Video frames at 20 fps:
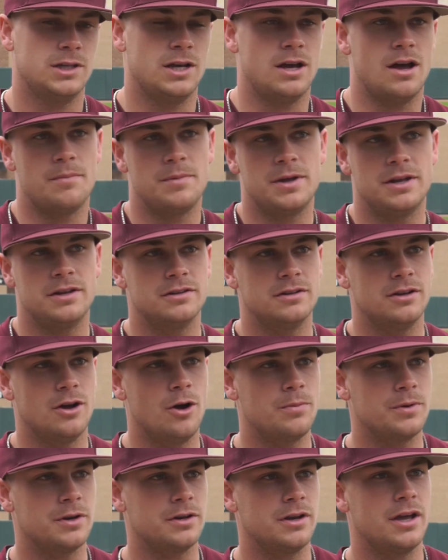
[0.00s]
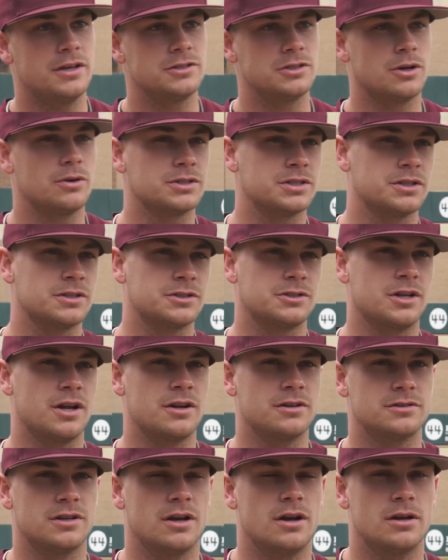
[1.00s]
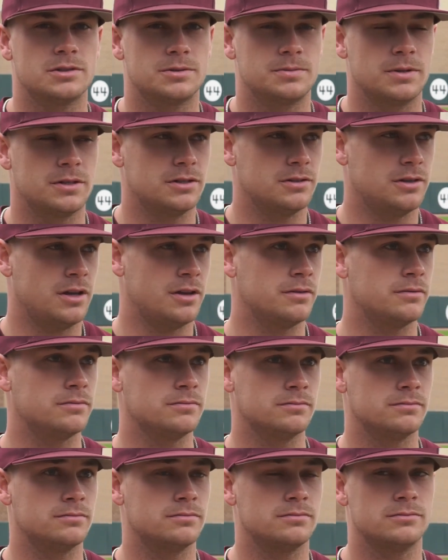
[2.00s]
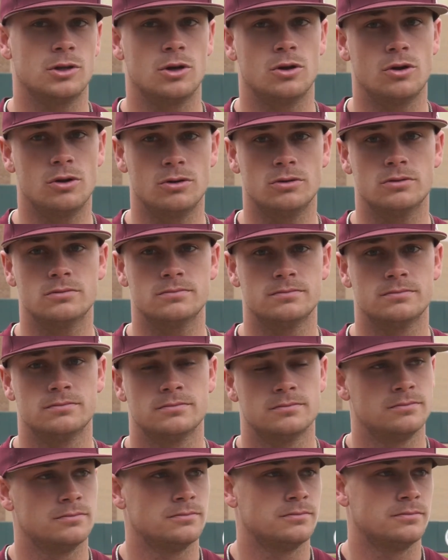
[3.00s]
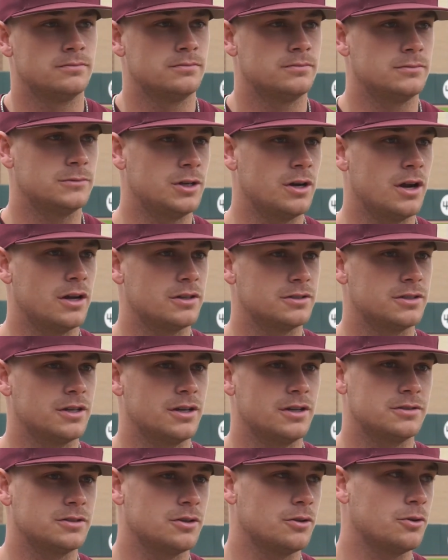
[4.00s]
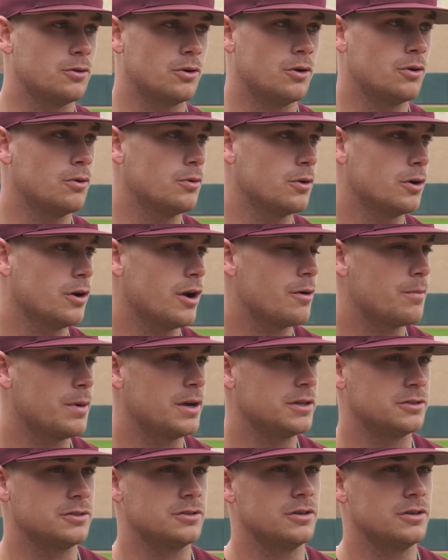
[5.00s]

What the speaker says: Yeah, I mean, opening day is always an exciting time, but in the whole United States, the whole world, everybody's